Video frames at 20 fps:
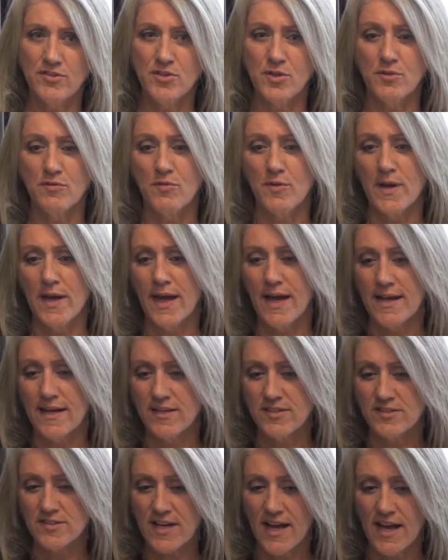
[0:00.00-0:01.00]
So if we
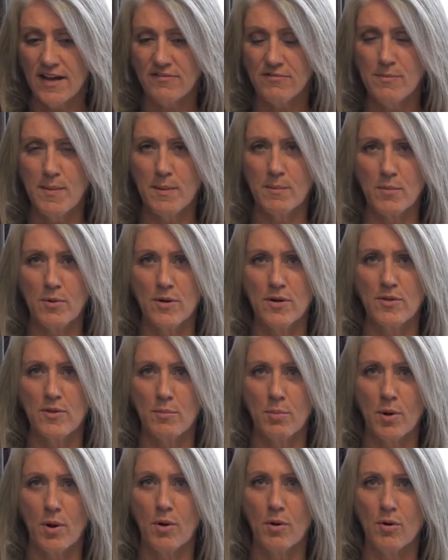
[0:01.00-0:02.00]
had a staff member in
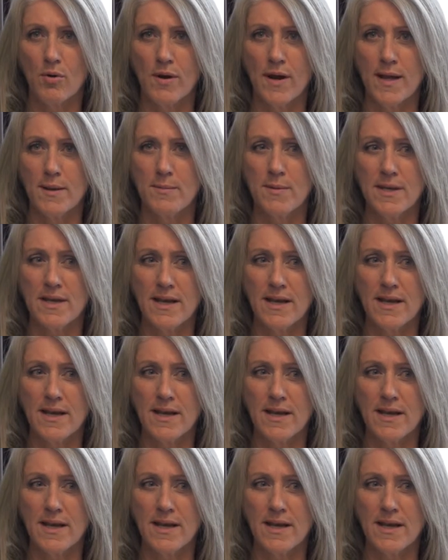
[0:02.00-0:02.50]
the program,